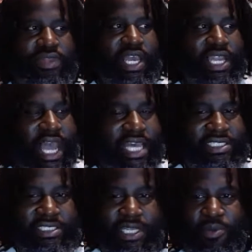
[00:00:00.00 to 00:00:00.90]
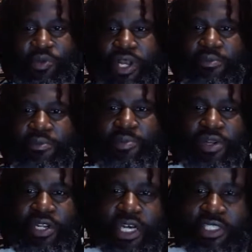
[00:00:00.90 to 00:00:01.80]
Last summer, we're coming up
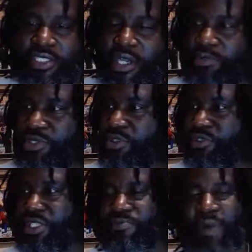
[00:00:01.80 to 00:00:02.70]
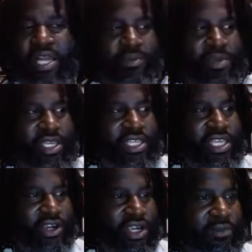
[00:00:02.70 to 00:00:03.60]
on another summer, so it's about to be a
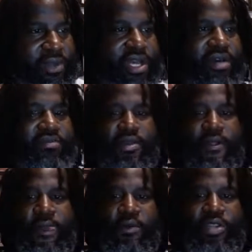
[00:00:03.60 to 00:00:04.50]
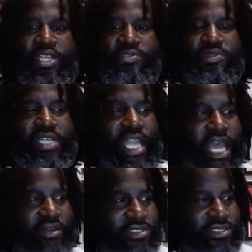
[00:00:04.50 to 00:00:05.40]
year coming up when this was
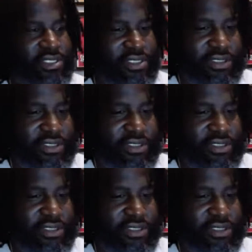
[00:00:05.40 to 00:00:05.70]
announced.